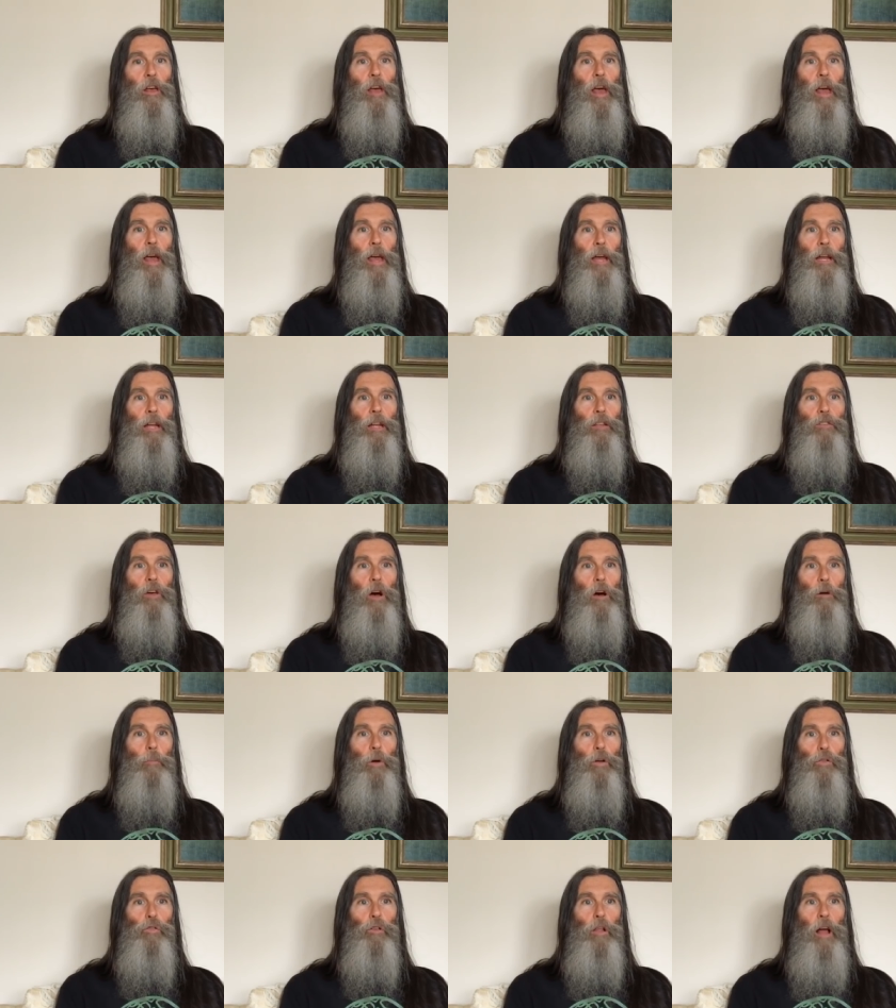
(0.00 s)
and it's
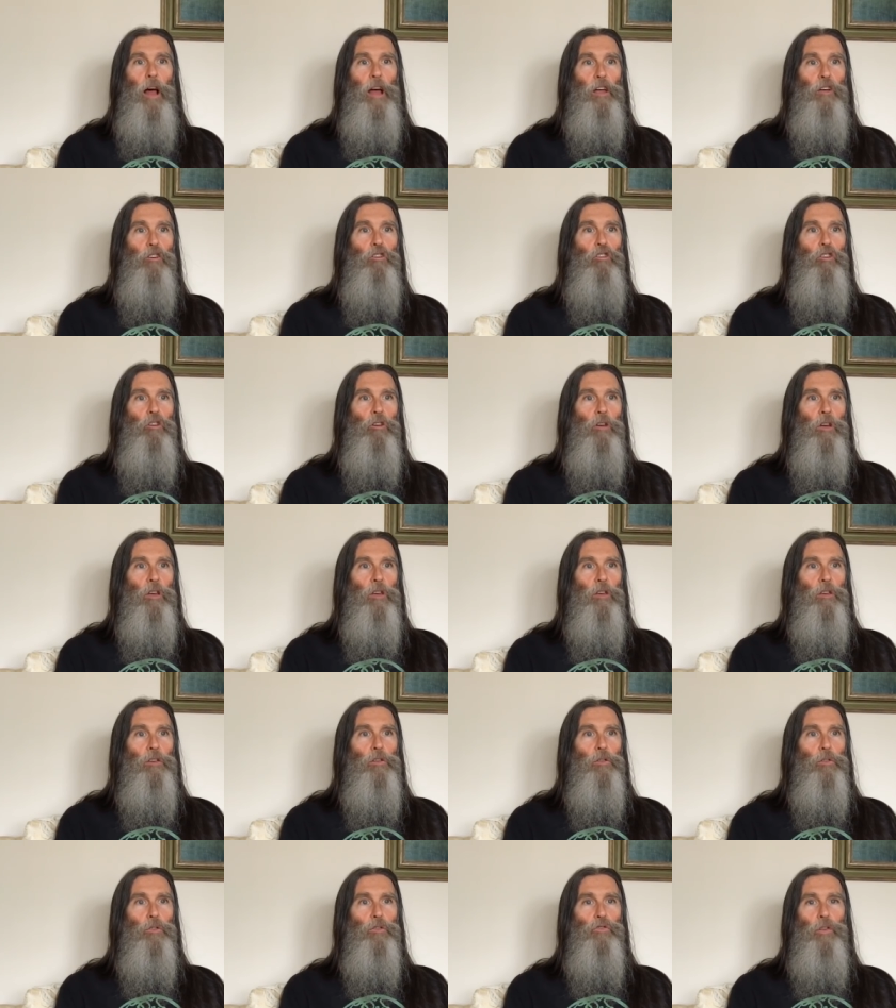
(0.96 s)
almost like
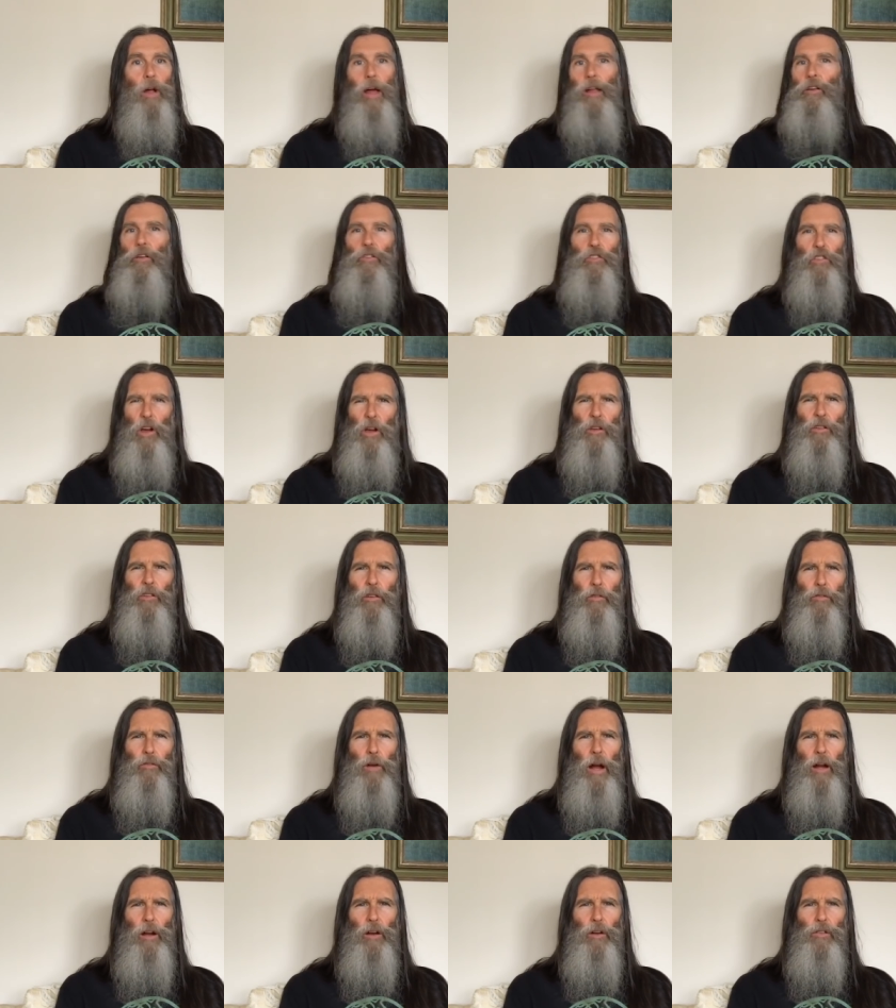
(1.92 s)
you're trying to
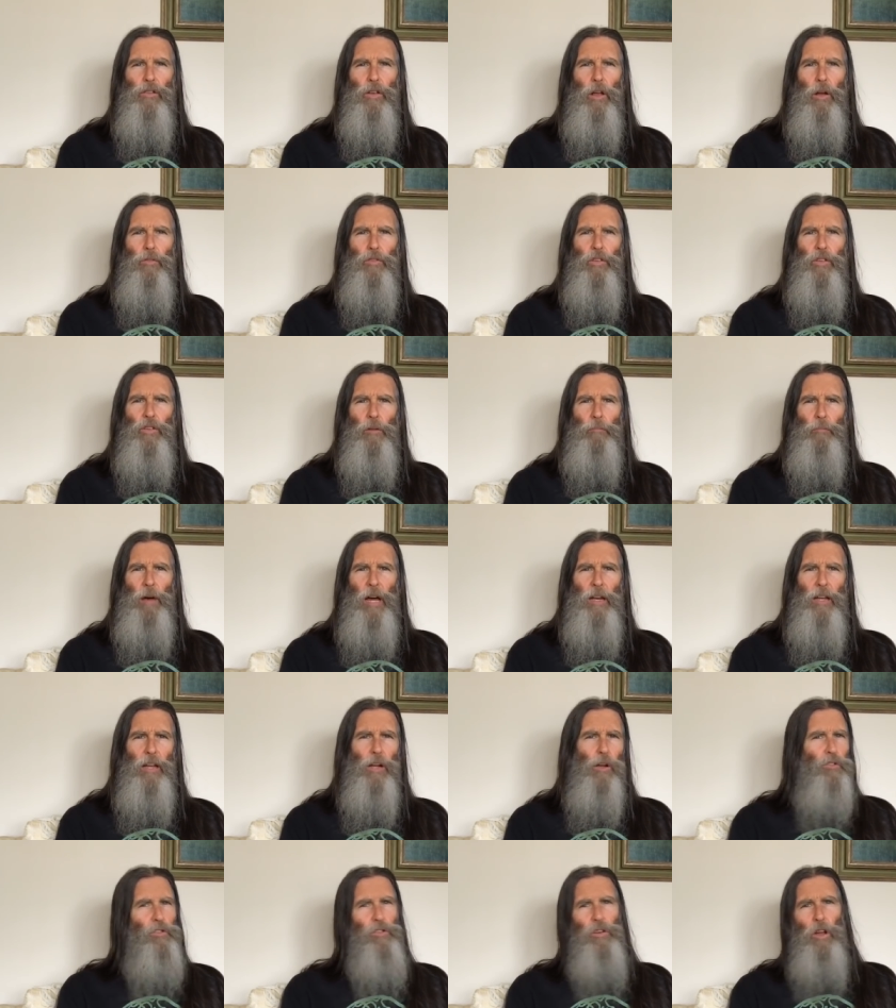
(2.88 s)
justify yourself to
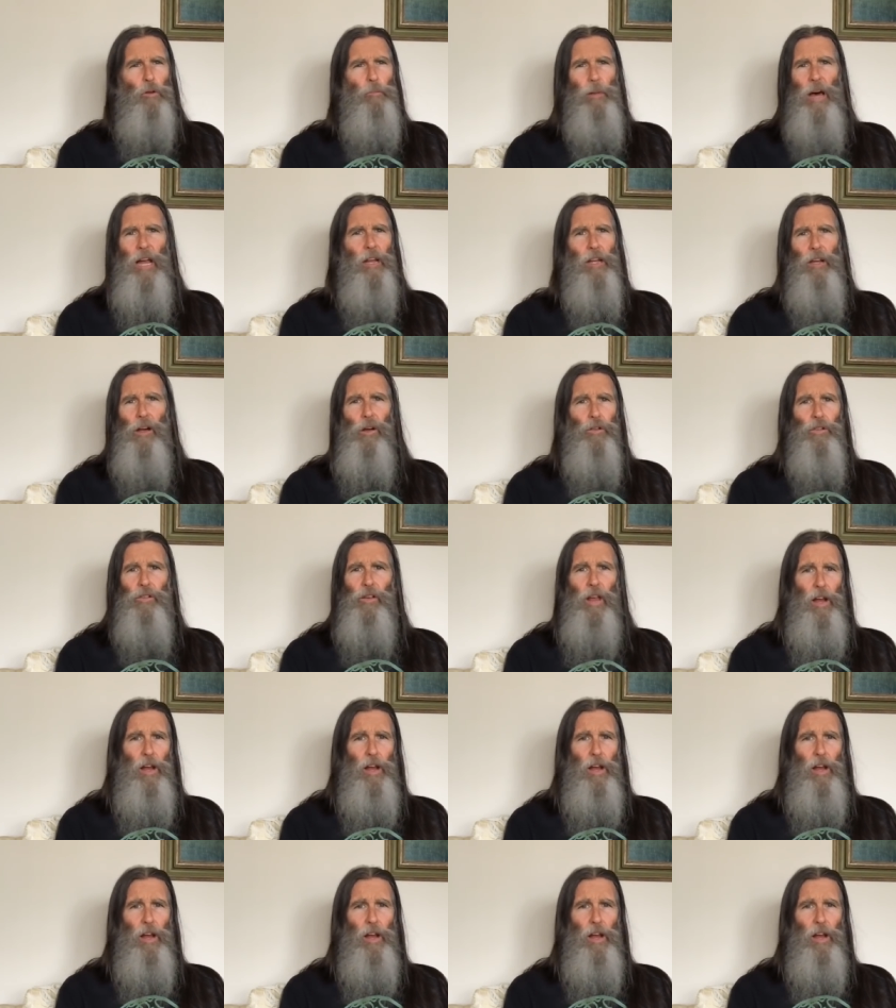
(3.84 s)
somebody else nobody else